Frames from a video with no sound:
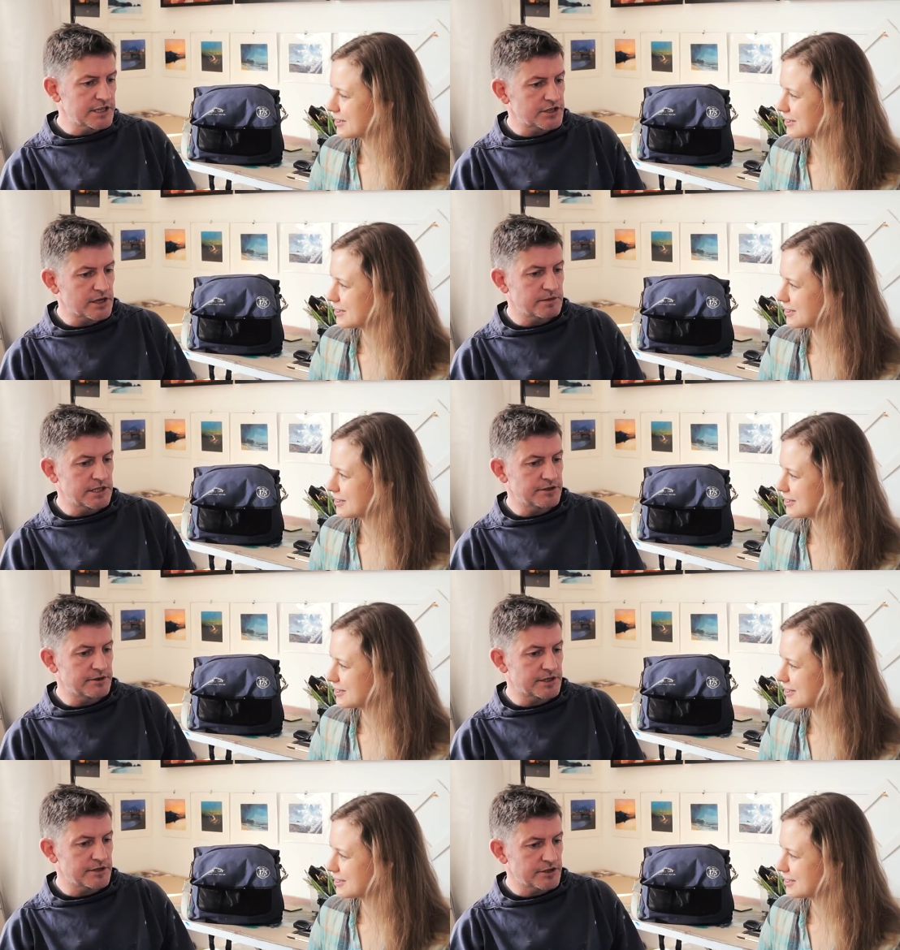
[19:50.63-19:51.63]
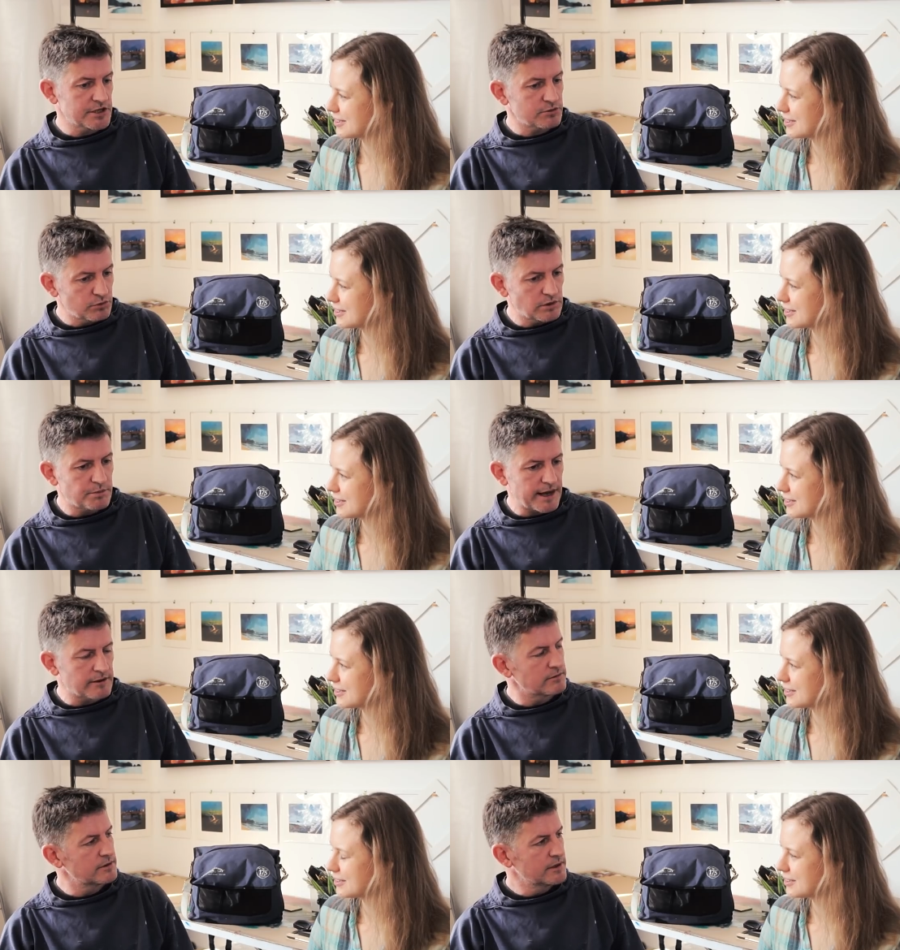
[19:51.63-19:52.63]
Speaker 1: the research comes into it. So it's just all
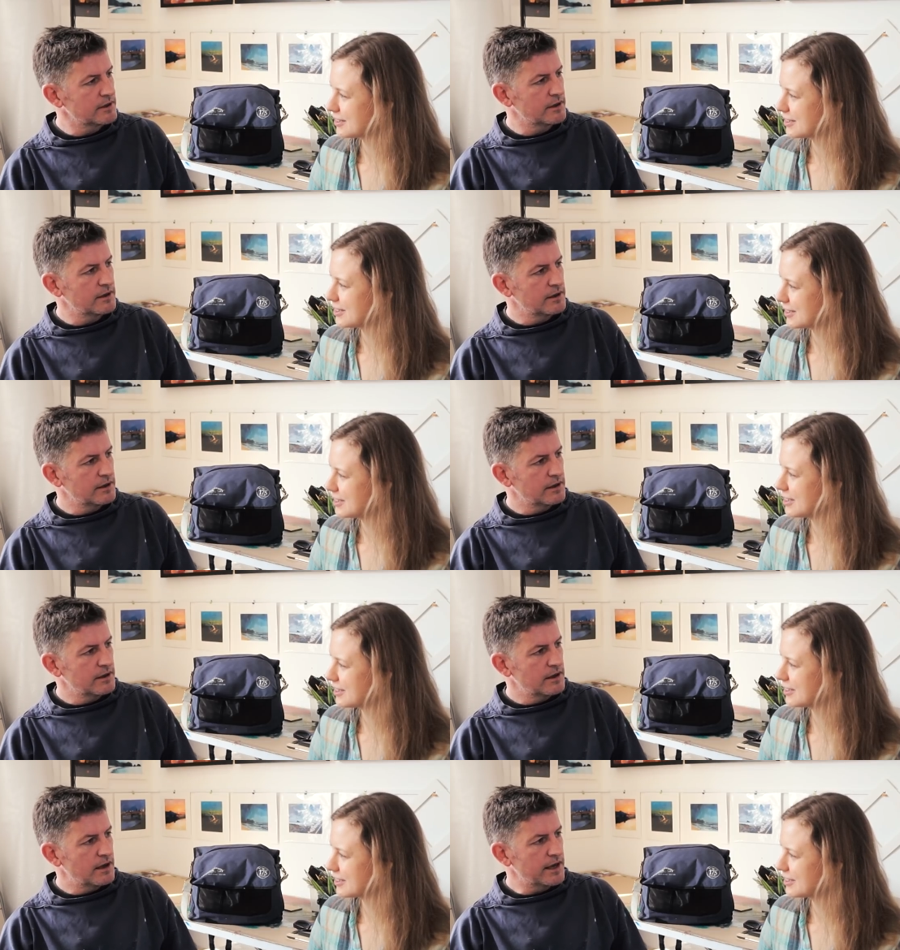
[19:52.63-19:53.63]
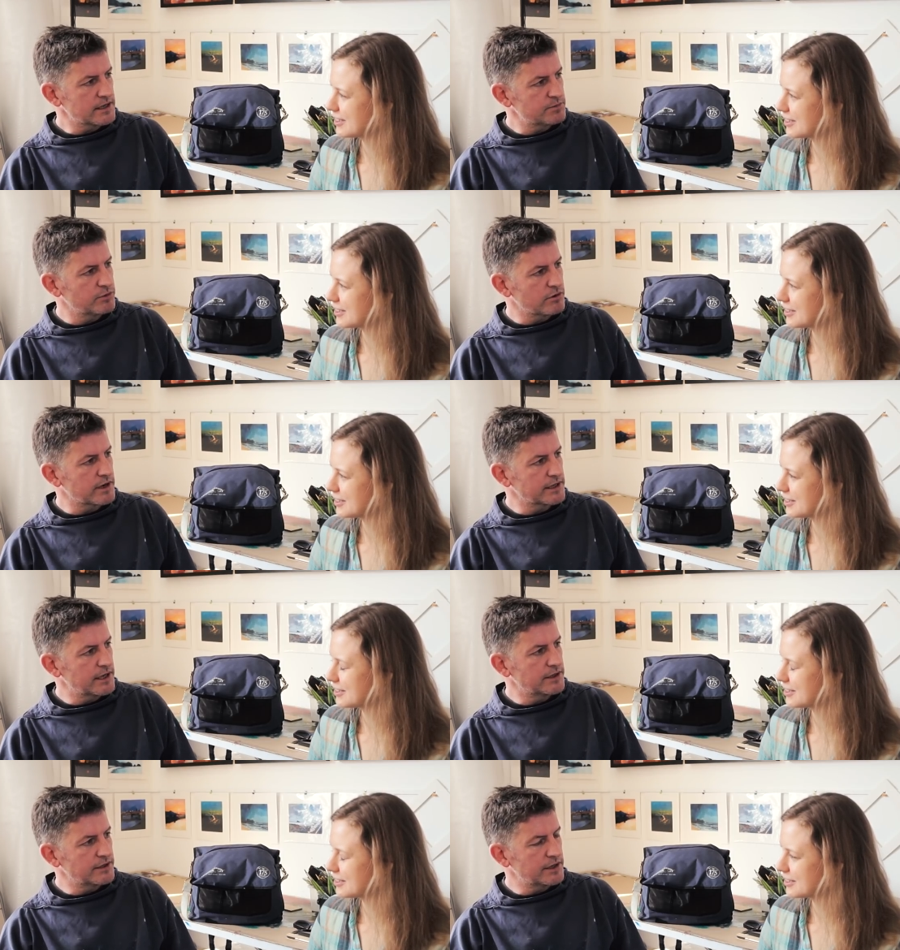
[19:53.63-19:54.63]
about yeah.
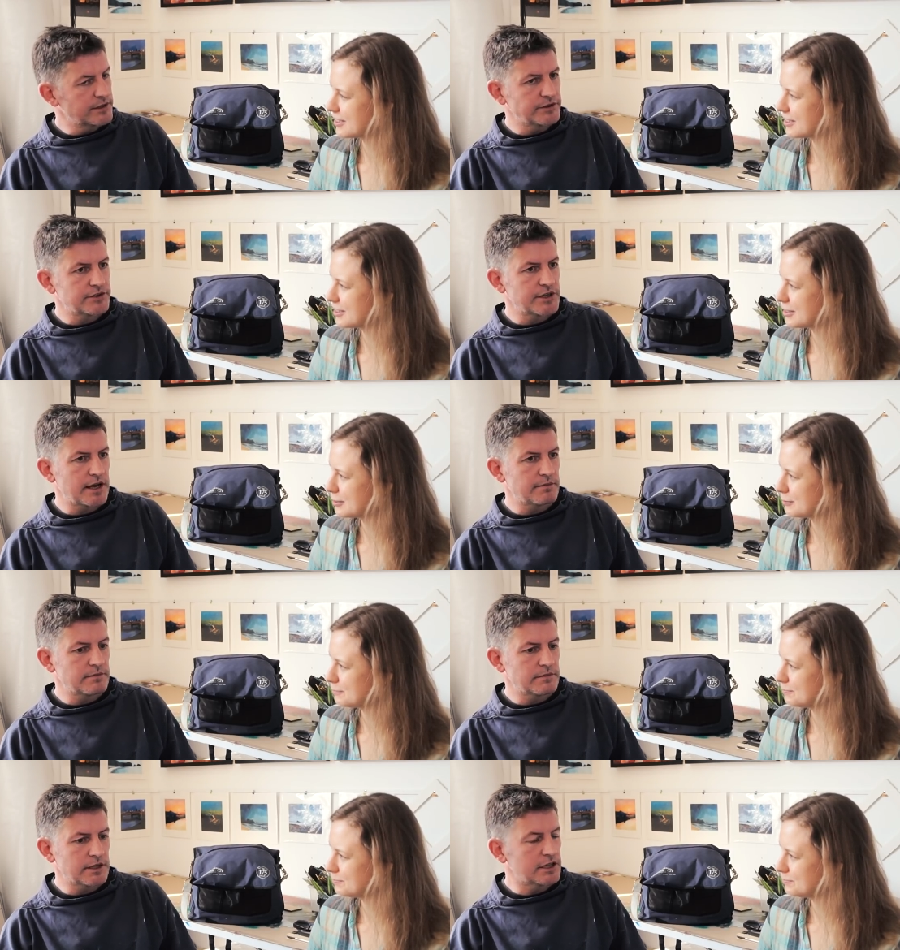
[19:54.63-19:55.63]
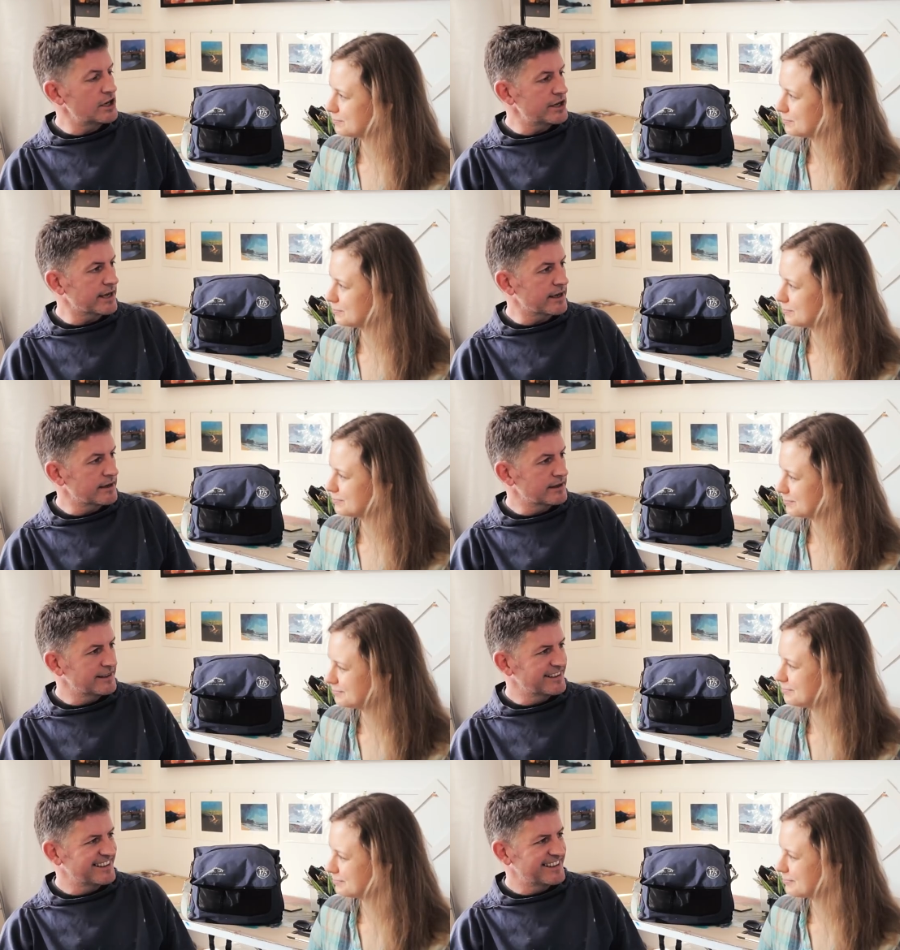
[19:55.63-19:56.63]
exploring and and and, um, and learning,
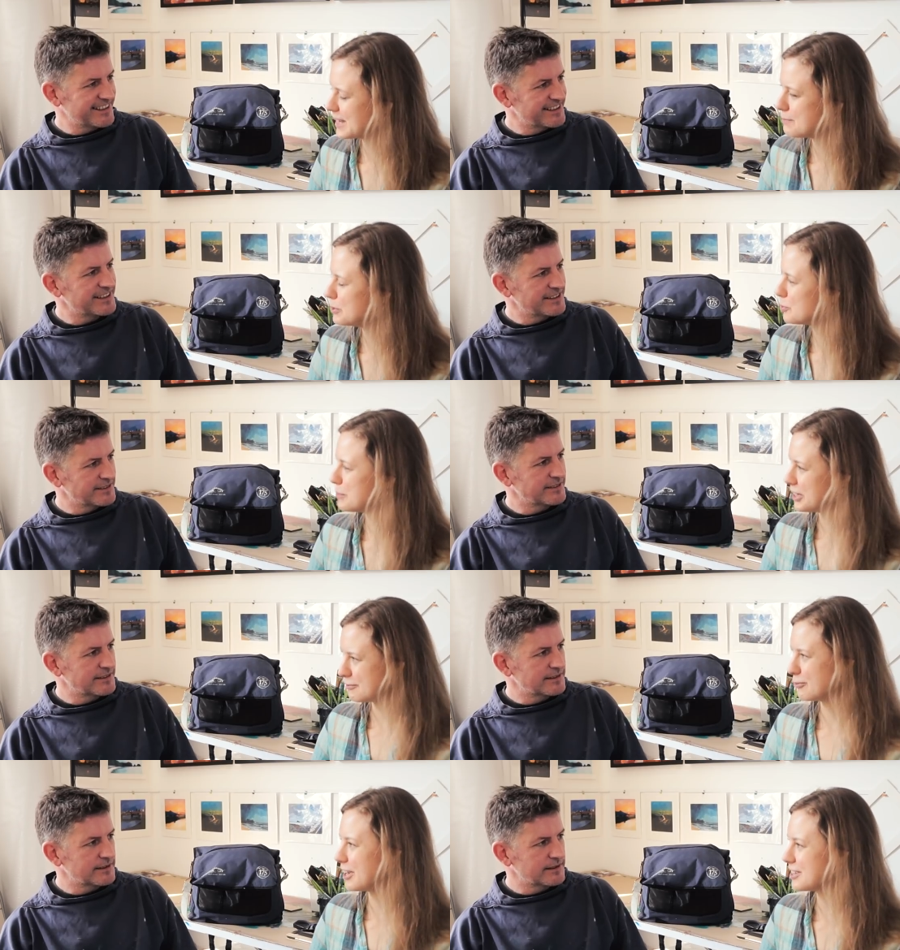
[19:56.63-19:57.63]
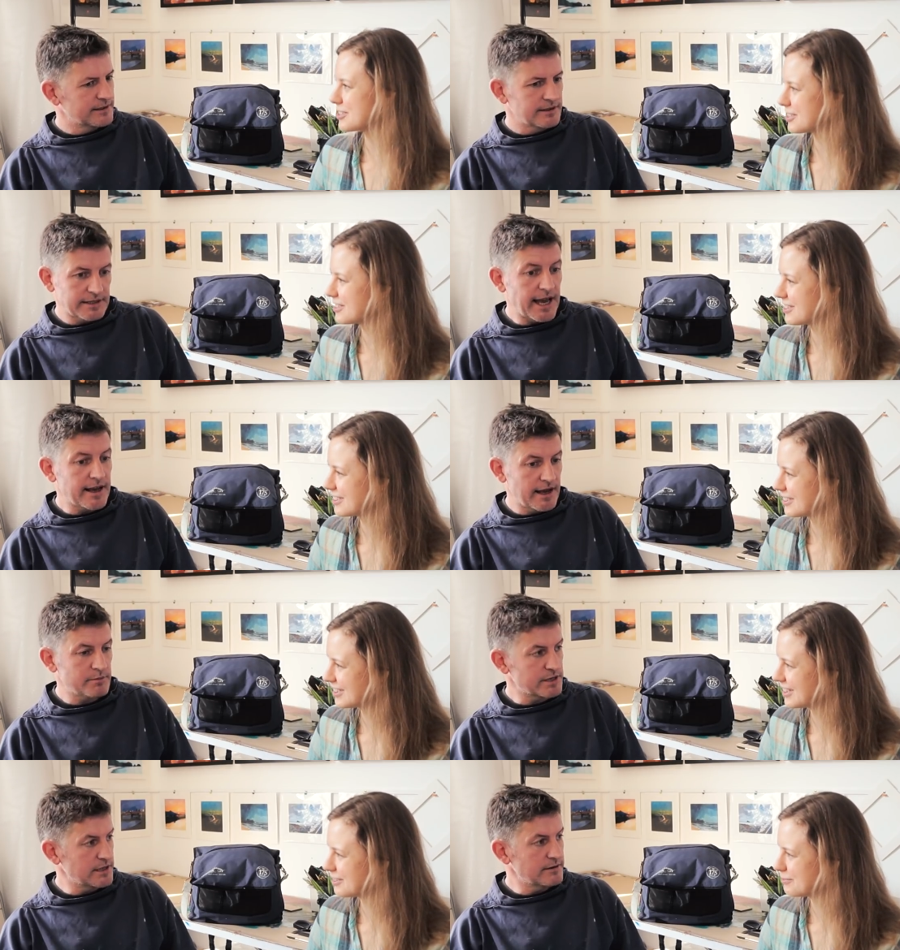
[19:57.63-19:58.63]
Speaker 2: mm. keeping your mind fresh.
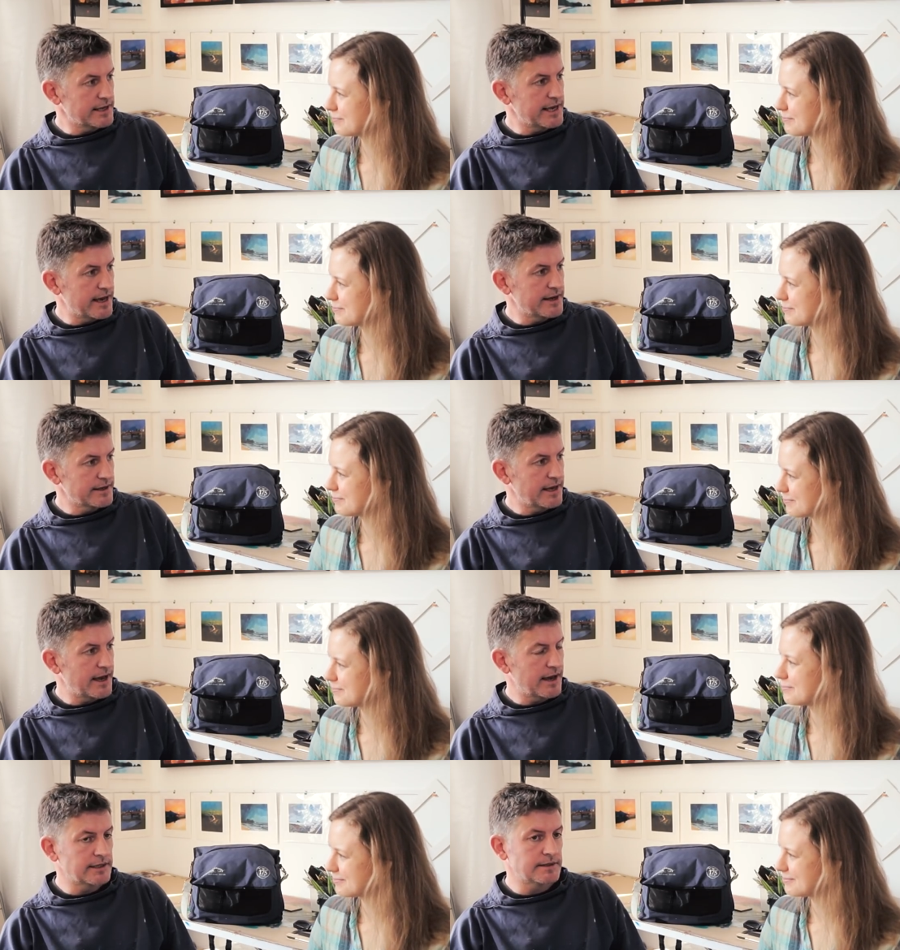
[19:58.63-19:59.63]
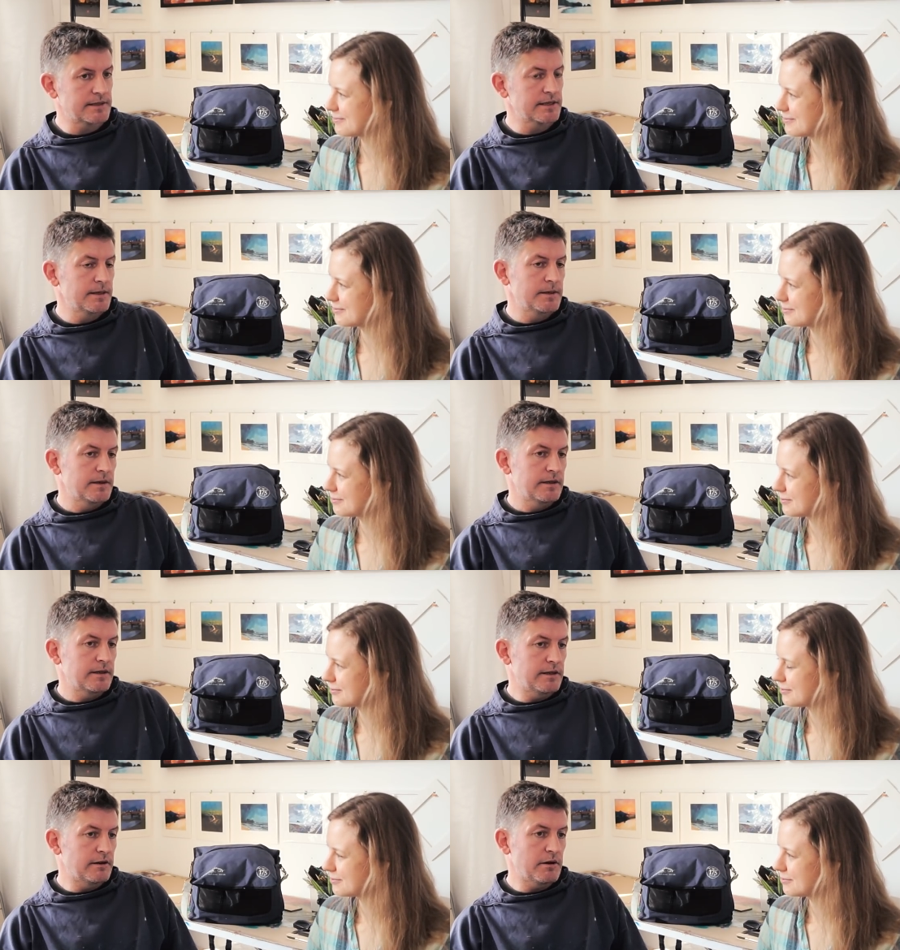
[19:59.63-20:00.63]
Speaker 1: Yeah, absolutely. Yeah, yeah, and
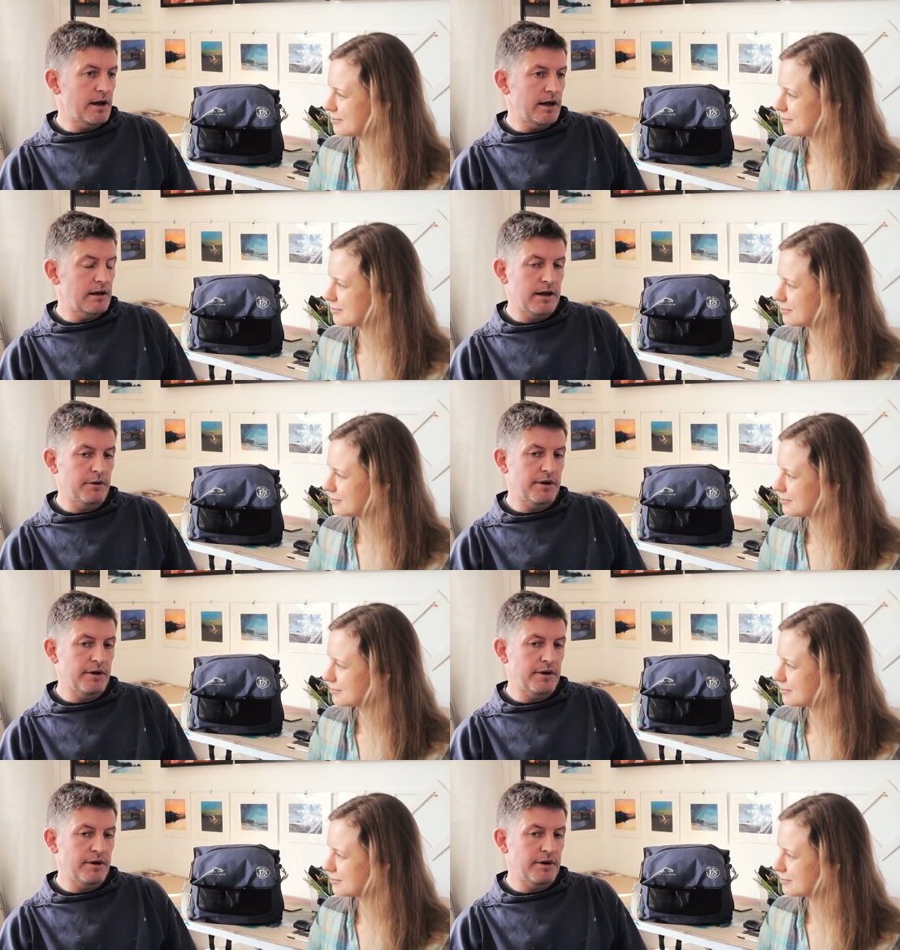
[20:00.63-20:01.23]
you know,